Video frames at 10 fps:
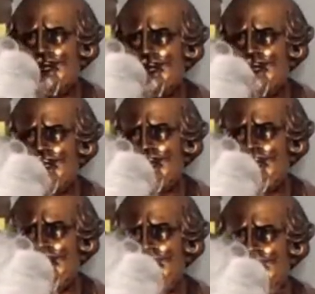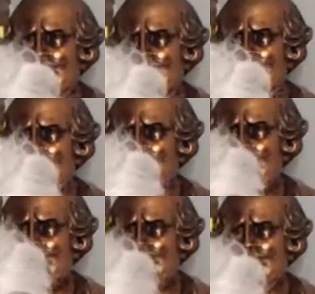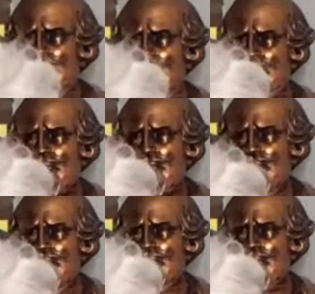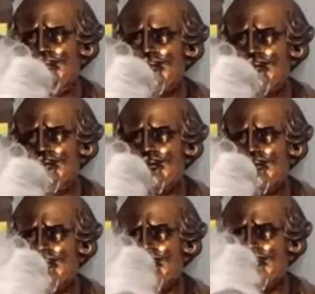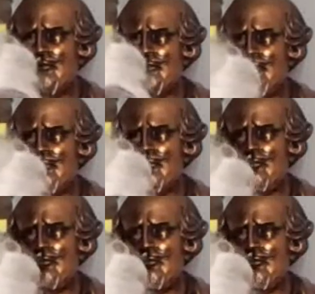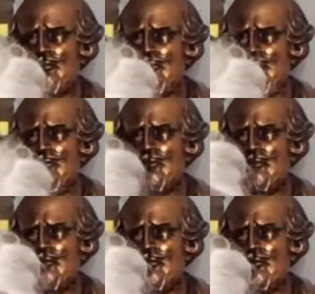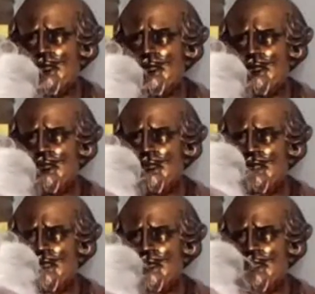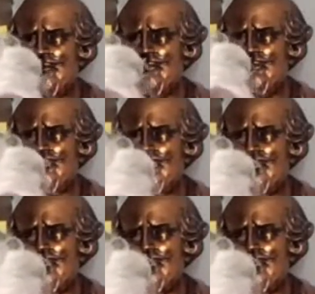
This person isn't speaking.